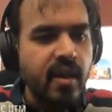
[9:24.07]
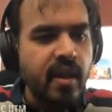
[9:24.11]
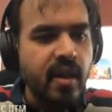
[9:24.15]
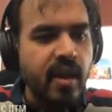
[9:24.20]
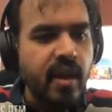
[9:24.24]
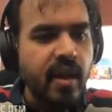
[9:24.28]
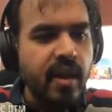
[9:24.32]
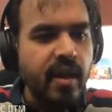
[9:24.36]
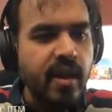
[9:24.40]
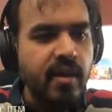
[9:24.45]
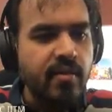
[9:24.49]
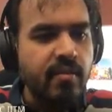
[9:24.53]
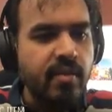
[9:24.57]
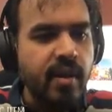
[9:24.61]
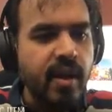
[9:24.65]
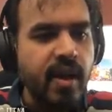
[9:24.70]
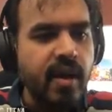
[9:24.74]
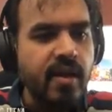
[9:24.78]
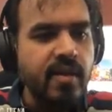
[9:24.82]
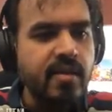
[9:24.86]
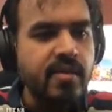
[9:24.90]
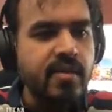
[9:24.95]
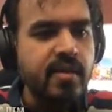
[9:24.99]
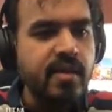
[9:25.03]
I can
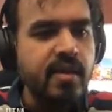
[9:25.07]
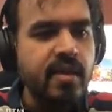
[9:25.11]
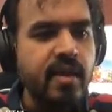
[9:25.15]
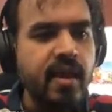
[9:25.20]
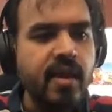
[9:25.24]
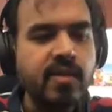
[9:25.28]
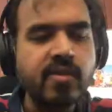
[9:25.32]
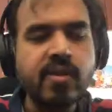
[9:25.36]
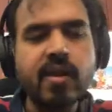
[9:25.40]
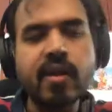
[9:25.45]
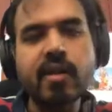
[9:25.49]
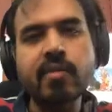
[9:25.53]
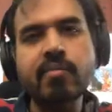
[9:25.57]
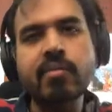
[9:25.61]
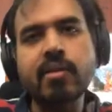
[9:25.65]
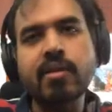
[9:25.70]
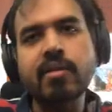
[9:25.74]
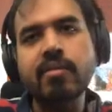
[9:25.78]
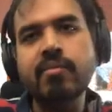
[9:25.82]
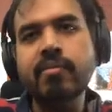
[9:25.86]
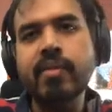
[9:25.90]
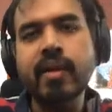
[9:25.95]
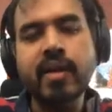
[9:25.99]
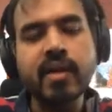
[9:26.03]
pass a natural number
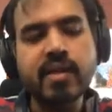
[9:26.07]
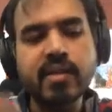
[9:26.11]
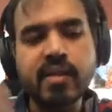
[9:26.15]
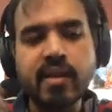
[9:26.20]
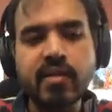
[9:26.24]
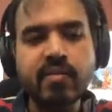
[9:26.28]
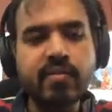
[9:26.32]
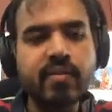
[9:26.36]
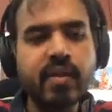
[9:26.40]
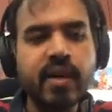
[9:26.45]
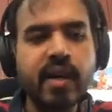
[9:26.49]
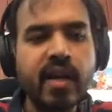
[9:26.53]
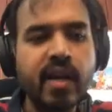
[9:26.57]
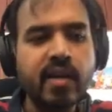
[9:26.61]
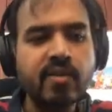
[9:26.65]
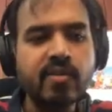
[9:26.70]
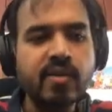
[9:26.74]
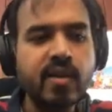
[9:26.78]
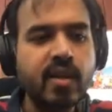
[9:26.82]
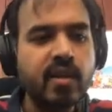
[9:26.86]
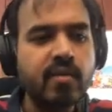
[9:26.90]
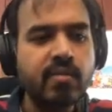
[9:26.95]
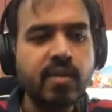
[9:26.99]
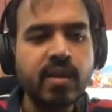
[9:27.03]
because every
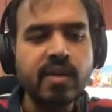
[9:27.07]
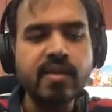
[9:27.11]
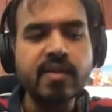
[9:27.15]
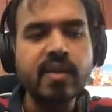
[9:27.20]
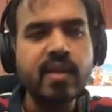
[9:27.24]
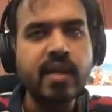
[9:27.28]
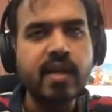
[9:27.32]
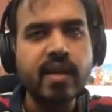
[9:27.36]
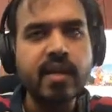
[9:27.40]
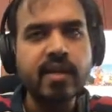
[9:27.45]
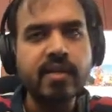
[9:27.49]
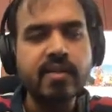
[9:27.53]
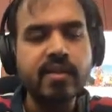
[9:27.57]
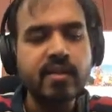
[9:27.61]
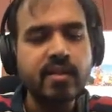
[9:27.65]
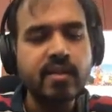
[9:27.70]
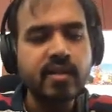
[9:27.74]
natural number is an integer.